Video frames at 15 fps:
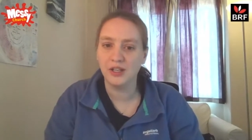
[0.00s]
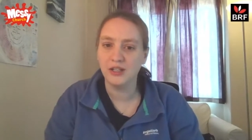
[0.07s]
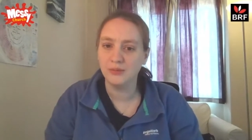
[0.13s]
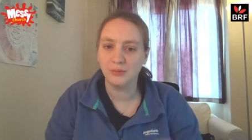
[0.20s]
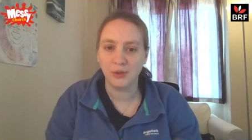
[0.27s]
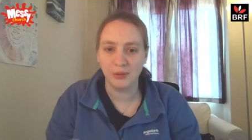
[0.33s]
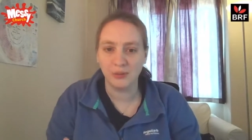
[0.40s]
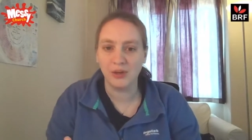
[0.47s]

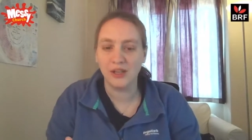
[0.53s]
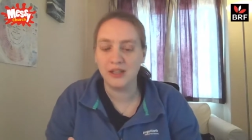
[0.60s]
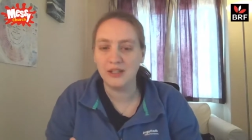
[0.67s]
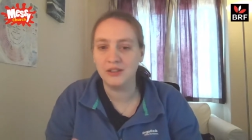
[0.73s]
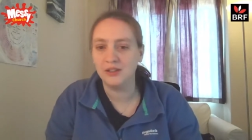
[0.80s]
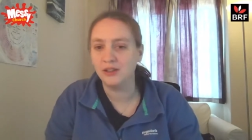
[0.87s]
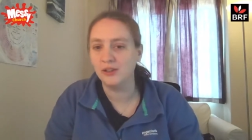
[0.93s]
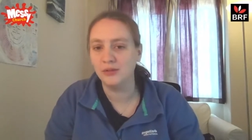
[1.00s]
we really
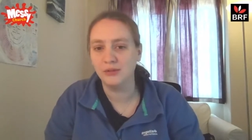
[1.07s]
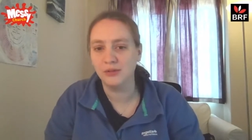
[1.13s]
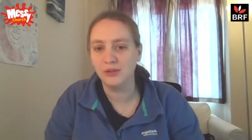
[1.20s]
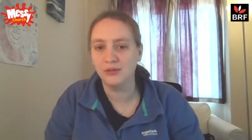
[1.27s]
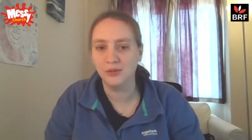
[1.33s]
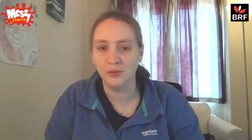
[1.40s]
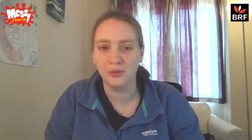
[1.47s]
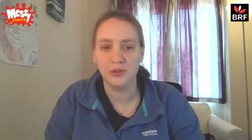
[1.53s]
do
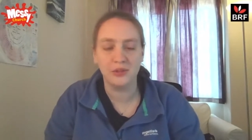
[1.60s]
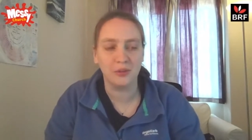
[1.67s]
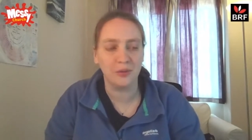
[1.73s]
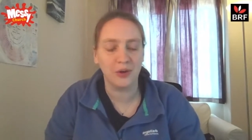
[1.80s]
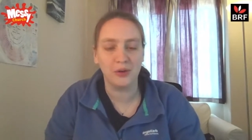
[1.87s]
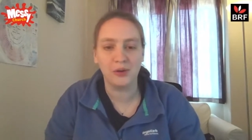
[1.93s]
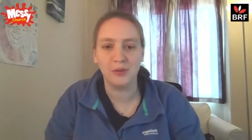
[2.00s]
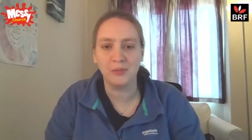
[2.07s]
look forward to
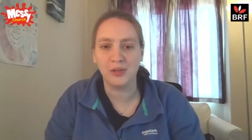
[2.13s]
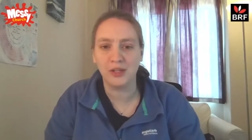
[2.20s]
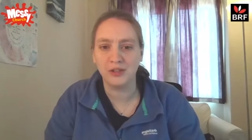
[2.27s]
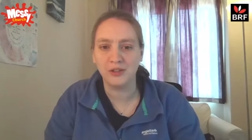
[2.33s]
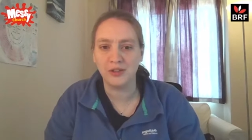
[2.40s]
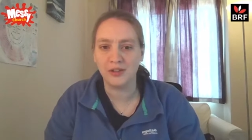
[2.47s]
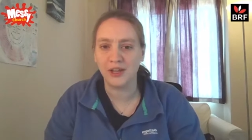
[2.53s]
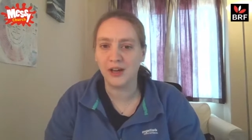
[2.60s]
welcoming you
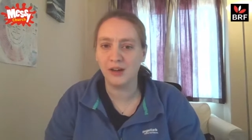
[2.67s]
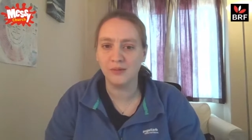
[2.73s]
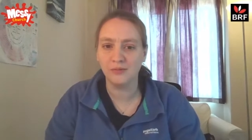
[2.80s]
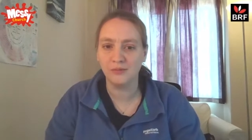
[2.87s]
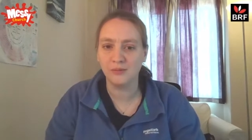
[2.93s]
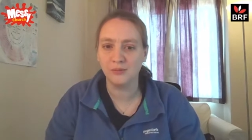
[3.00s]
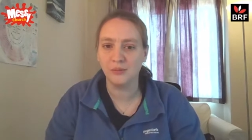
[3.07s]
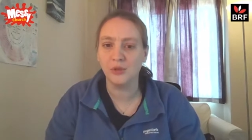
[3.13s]
to that
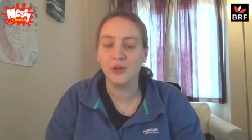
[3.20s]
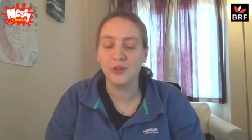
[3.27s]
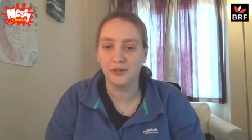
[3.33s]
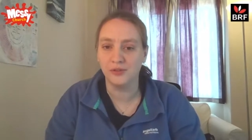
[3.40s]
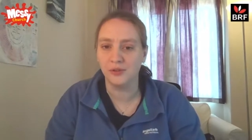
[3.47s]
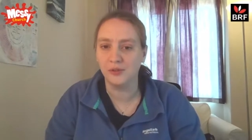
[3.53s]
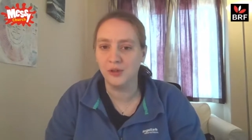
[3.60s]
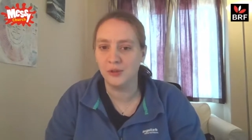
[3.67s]

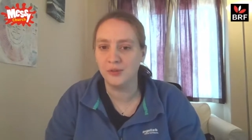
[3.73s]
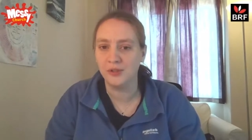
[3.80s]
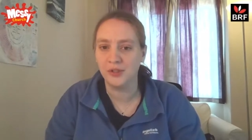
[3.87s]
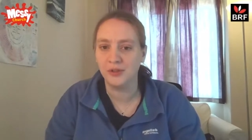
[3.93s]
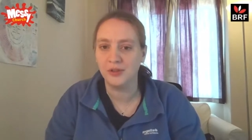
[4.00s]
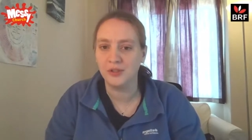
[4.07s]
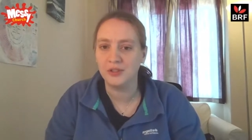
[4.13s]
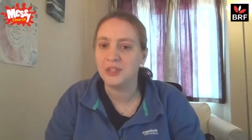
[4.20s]
wonderful
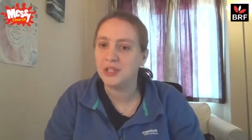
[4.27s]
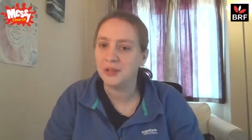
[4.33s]
opportunity.